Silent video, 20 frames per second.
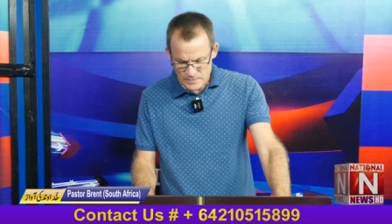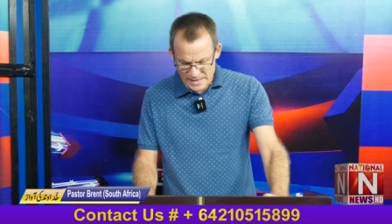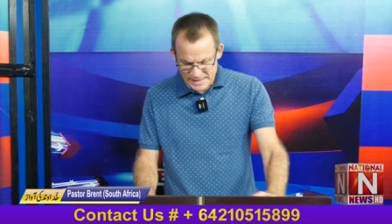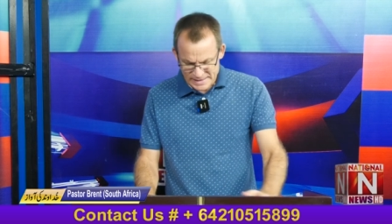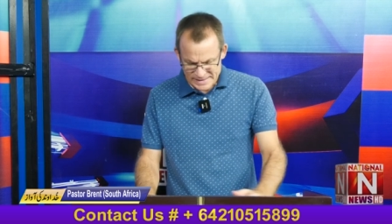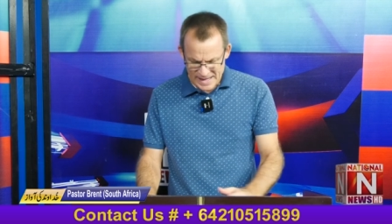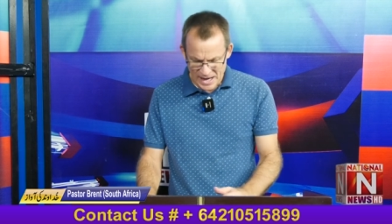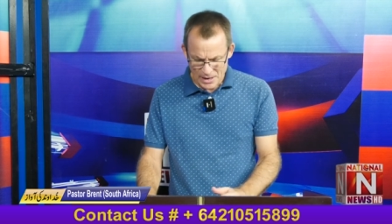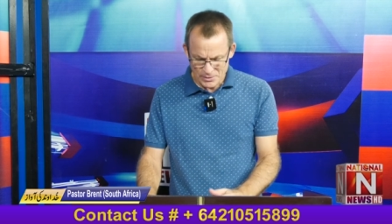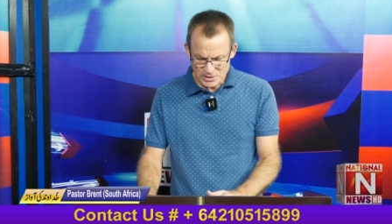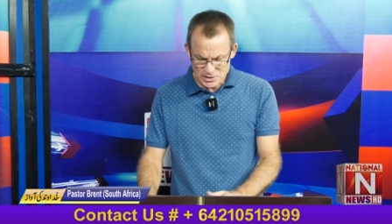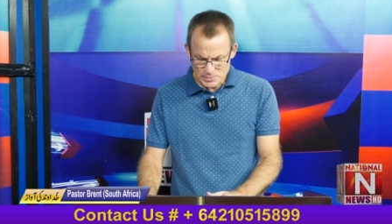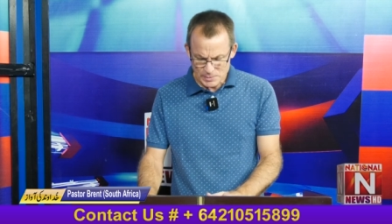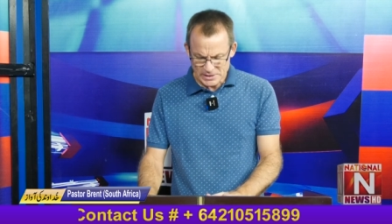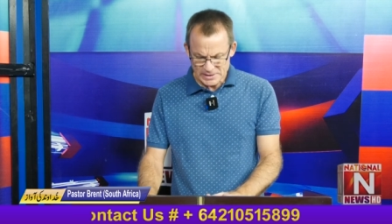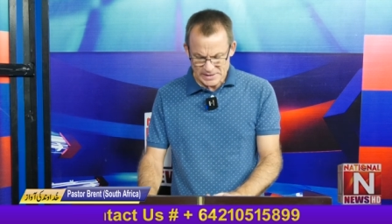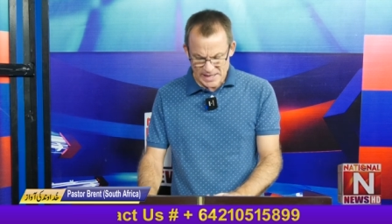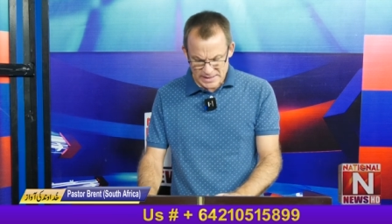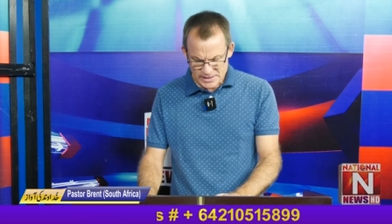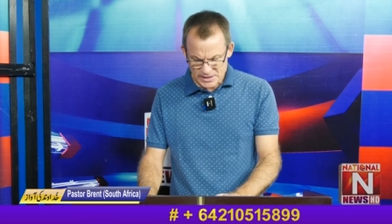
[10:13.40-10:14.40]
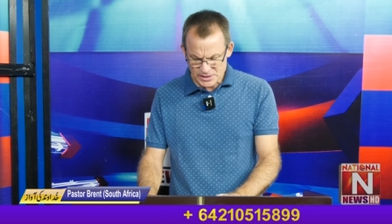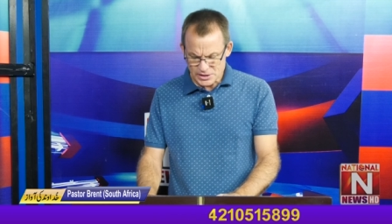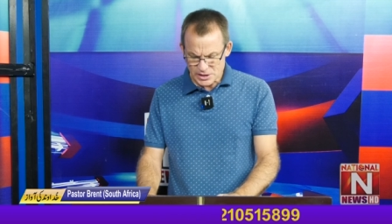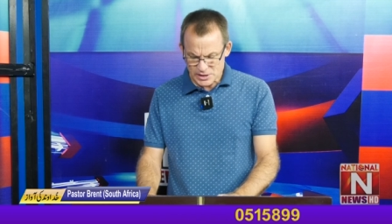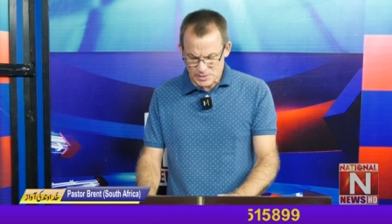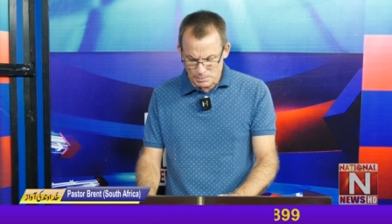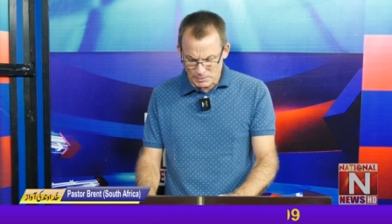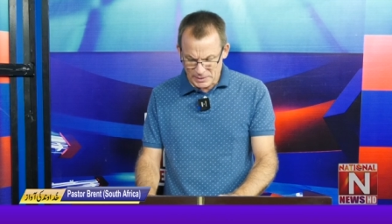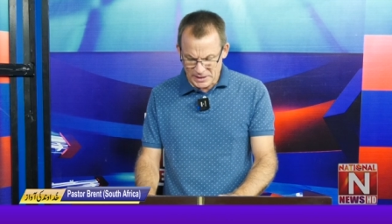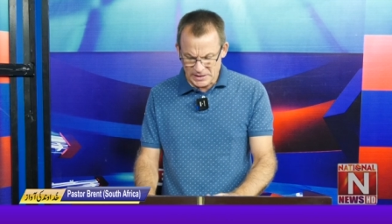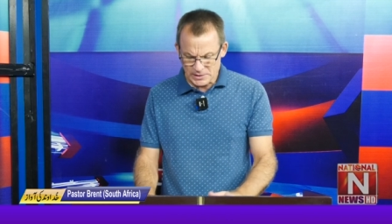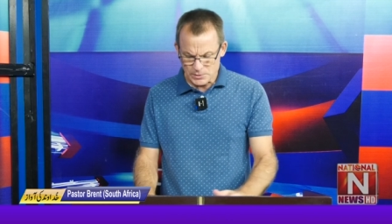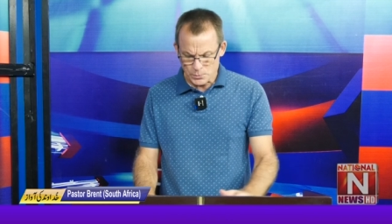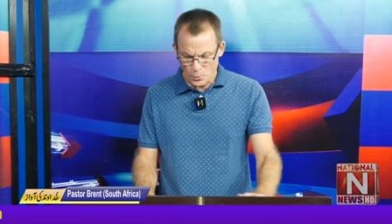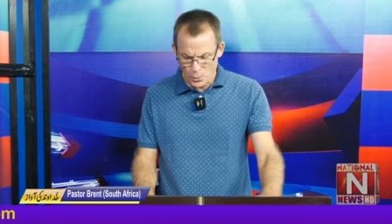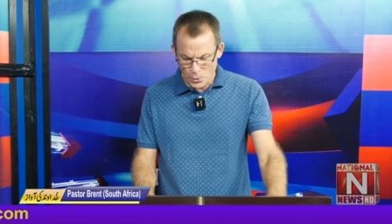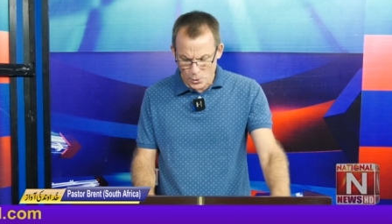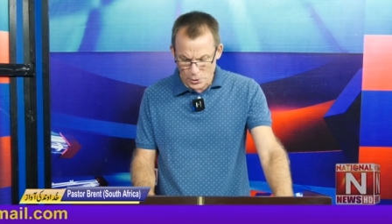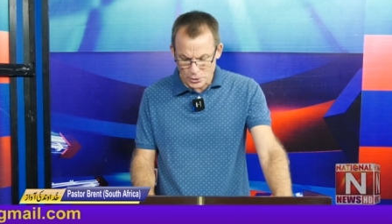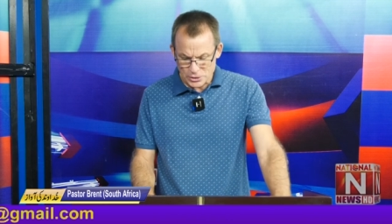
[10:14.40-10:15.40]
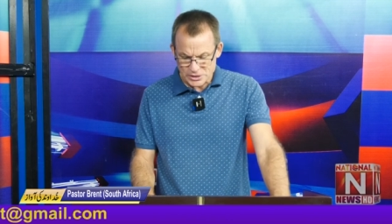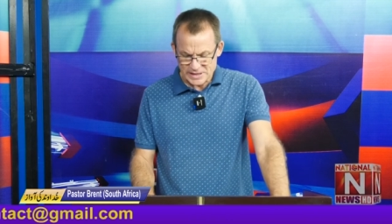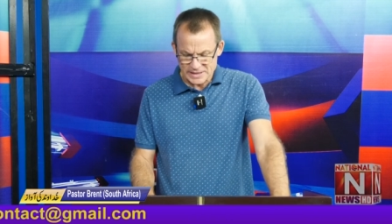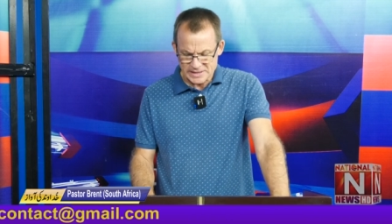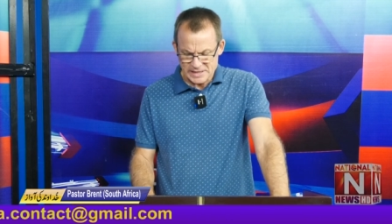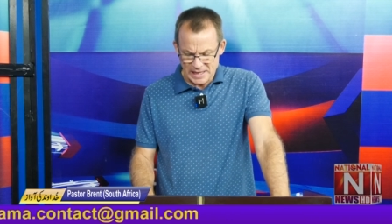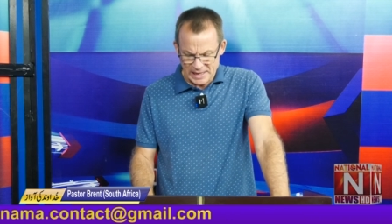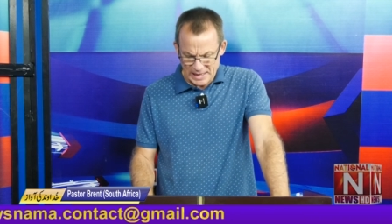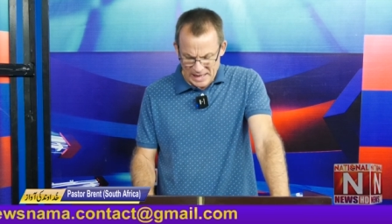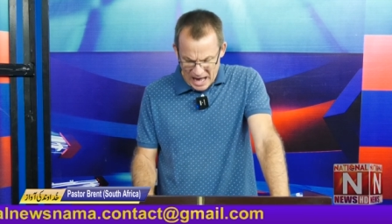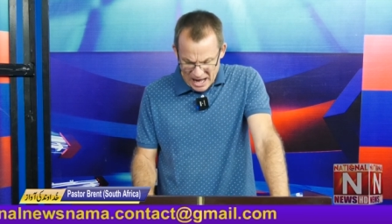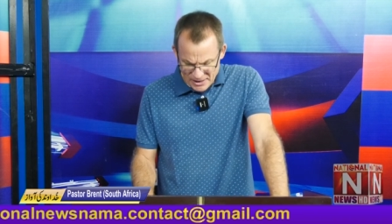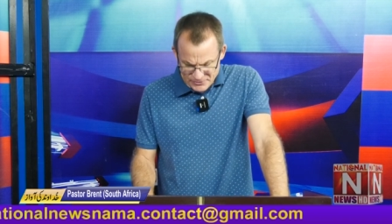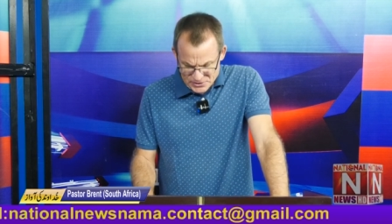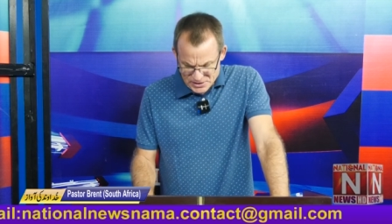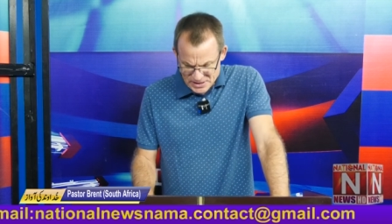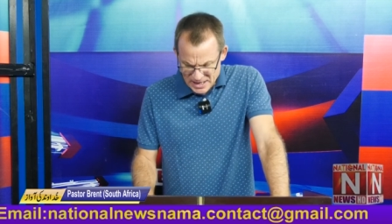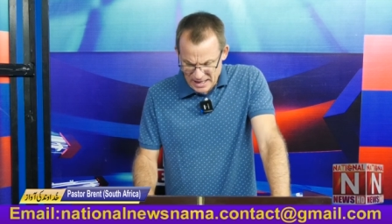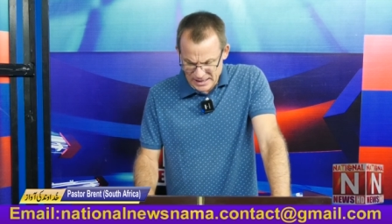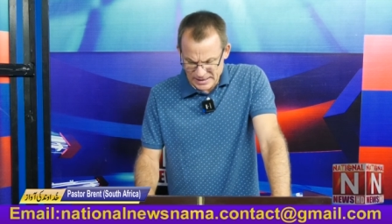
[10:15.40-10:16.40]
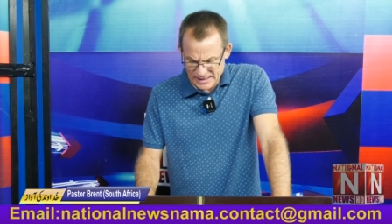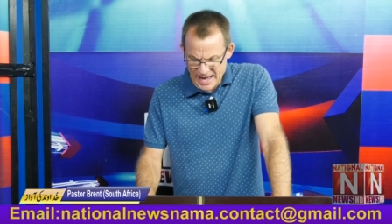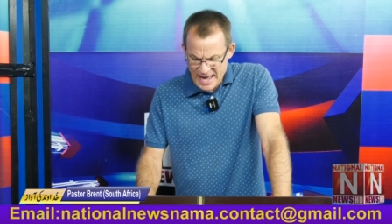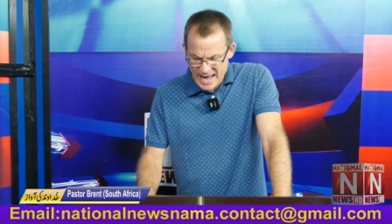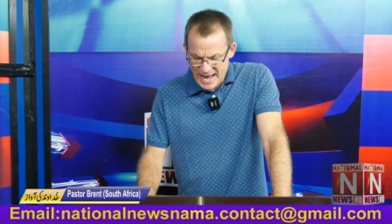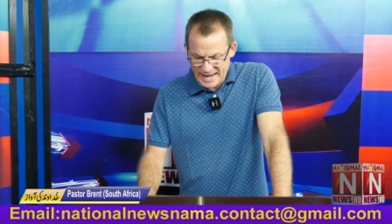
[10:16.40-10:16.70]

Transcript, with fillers: Encouragement doesn't just mean words, it's a lifestyle.